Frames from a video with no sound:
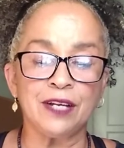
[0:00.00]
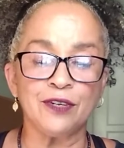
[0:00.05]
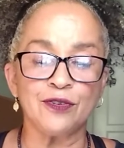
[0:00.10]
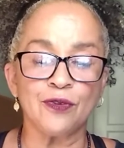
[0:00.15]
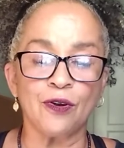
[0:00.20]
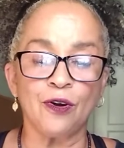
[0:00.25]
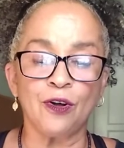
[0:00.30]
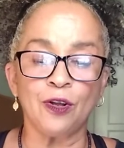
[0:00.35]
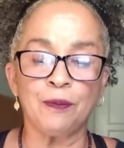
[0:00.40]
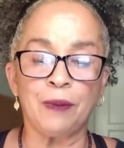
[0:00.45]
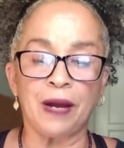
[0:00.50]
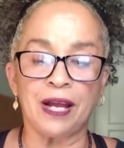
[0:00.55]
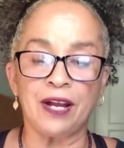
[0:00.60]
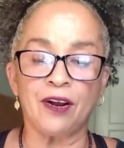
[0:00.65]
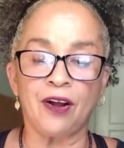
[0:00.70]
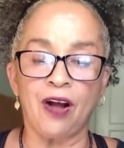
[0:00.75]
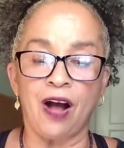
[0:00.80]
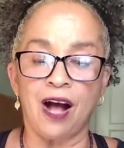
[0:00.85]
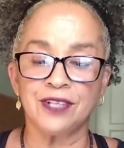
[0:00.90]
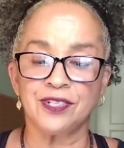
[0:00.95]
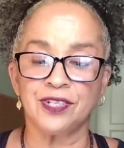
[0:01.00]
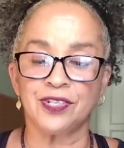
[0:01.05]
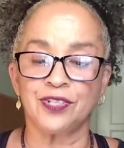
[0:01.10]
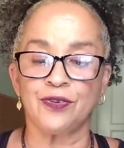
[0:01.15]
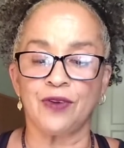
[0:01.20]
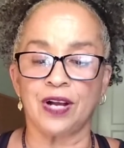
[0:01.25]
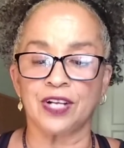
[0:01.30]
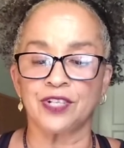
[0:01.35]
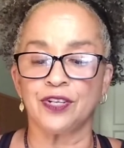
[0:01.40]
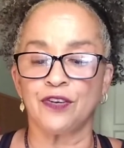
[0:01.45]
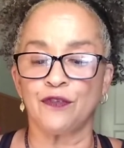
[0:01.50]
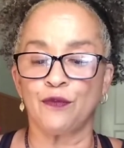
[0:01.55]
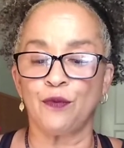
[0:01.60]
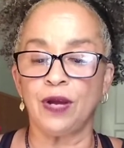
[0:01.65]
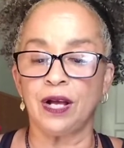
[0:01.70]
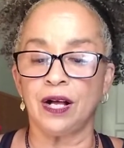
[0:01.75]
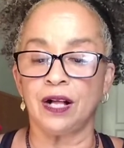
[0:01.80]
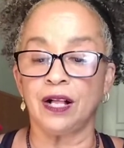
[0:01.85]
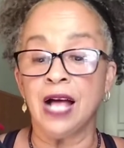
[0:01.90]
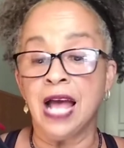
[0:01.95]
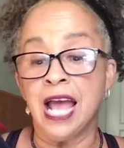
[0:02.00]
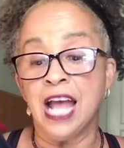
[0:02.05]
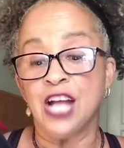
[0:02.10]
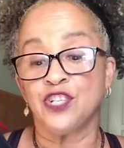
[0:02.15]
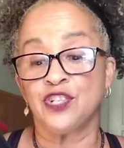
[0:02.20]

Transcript: controlled by your conscious direction of will,